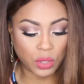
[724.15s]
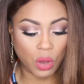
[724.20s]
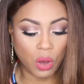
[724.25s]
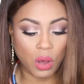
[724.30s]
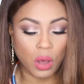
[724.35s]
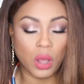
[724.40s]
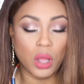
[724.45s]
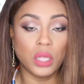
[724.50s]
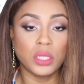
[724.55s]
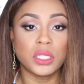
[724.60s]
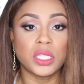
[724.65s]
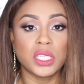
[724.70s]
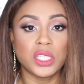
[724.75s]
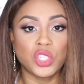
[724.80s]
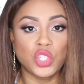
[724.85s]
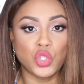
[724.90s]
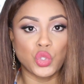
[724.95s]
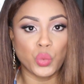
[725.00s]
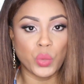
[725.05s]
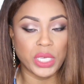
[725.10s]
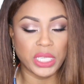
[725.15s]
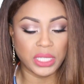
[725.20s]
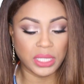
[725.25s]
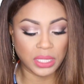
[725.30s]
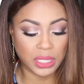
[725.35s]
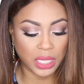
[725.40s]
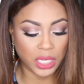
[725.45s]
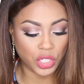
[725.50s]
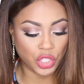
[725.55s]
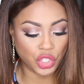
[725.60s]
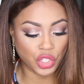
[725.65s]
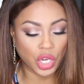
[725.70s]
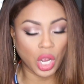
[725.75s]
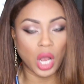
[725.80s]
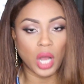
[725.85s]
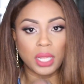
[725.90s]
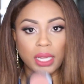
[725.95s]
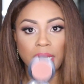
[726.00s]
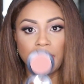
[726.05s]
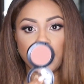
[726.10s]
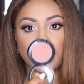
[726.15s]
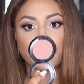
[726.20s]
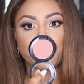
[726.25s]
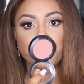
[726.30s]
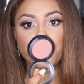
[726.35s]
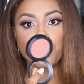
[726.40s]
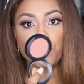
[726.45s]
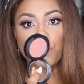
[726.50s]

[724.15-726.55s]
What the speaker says: called Swiss Chocolate.